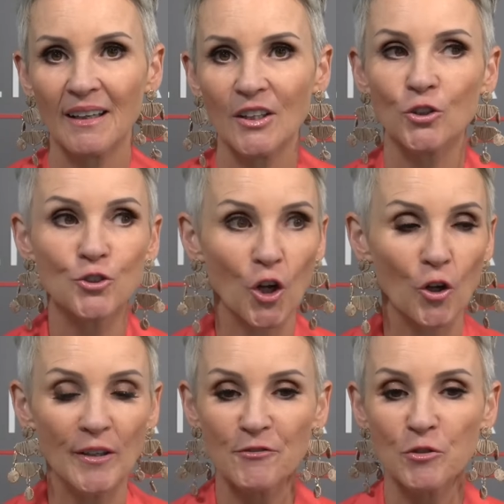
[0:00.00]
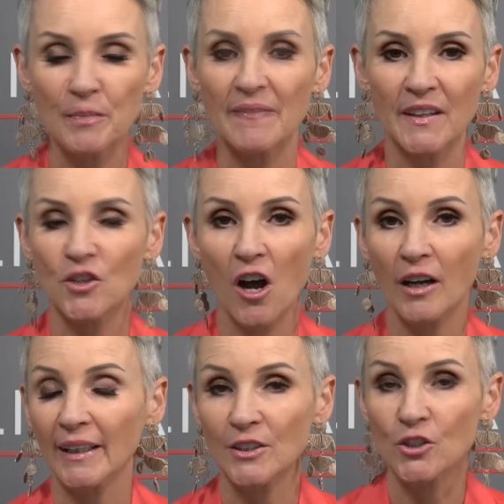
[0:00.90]
You don't have to be in the dark
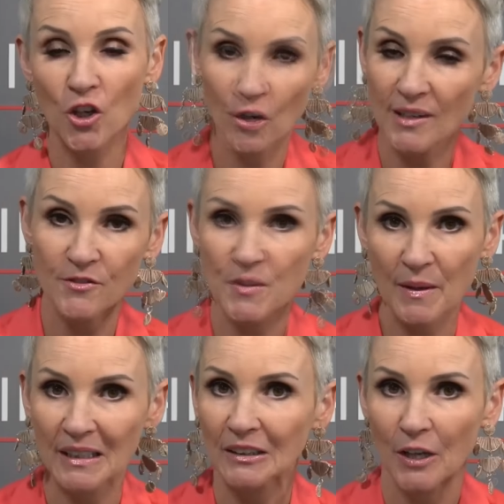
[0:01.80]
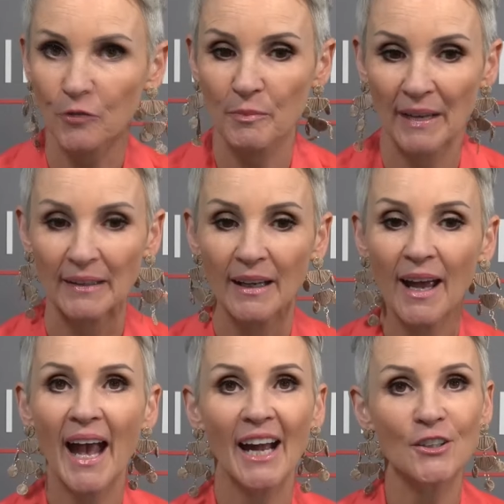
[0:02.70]
and you don't have to spend a lot of money
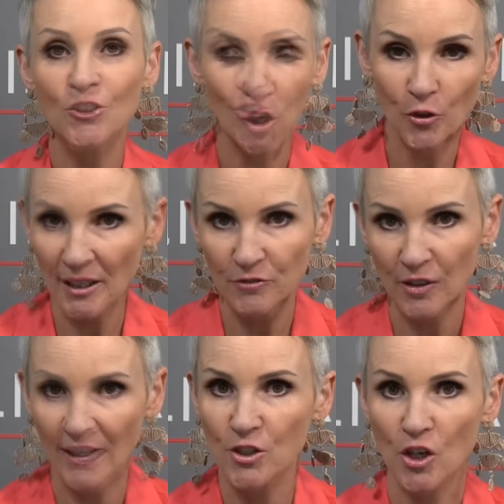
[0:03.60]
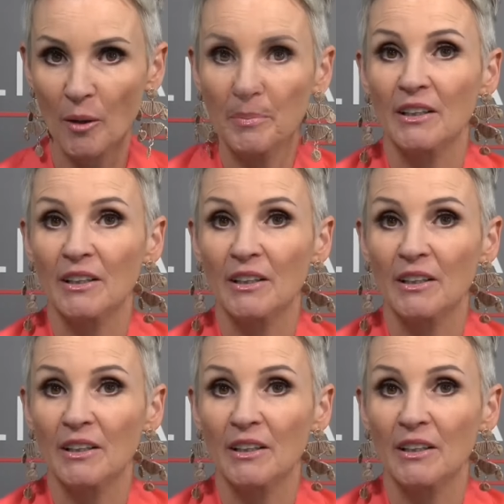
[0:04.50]
and you don't have to hate shopping.